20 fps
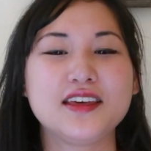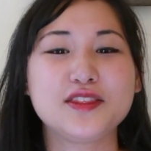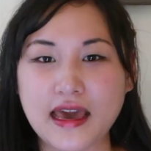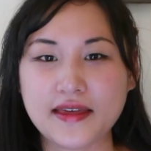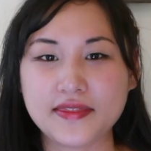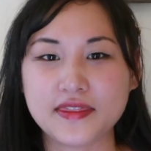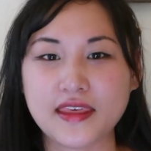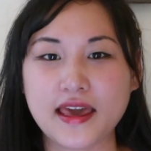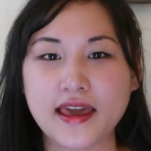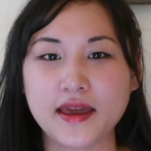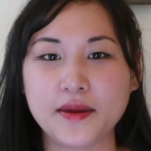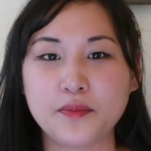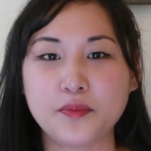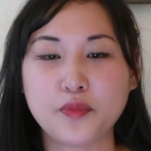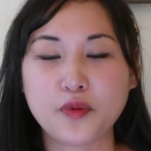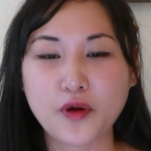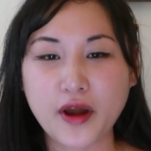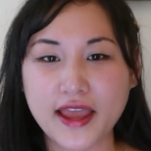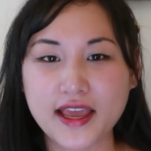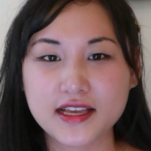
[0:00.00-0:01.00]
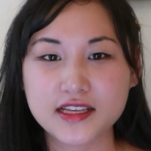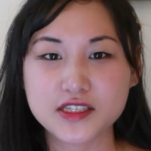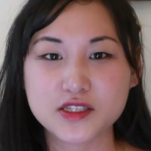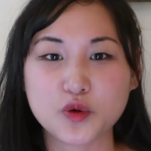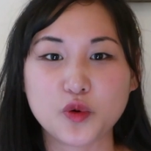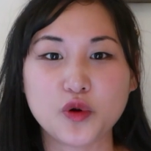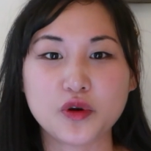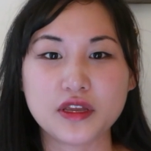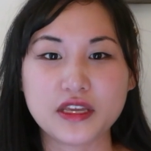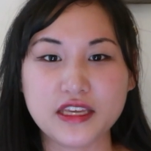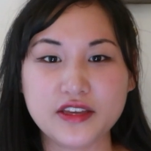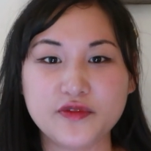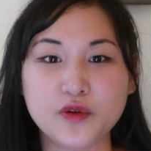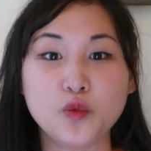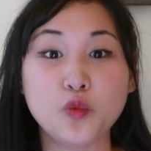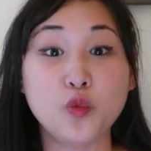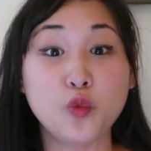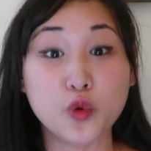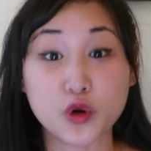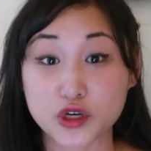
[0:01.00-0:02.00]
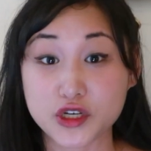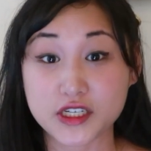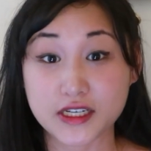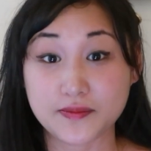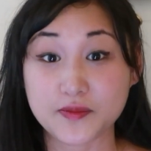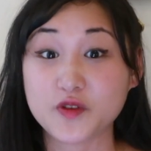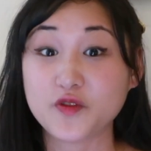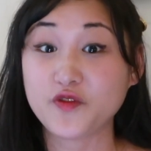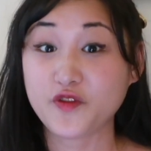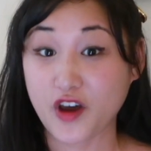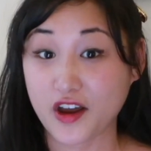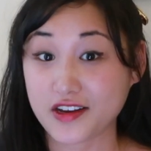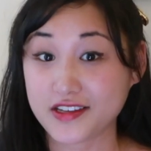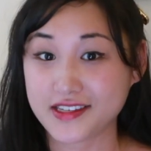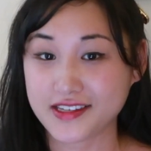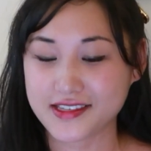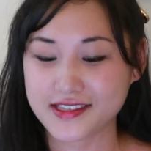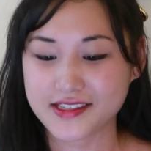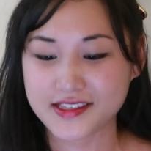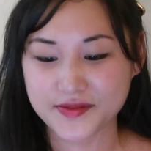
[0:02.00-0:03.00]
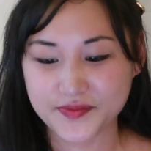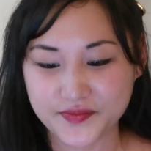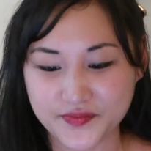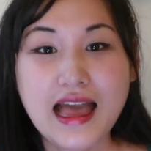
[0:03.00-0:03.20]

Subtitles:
that they praised or even worshipped foxes.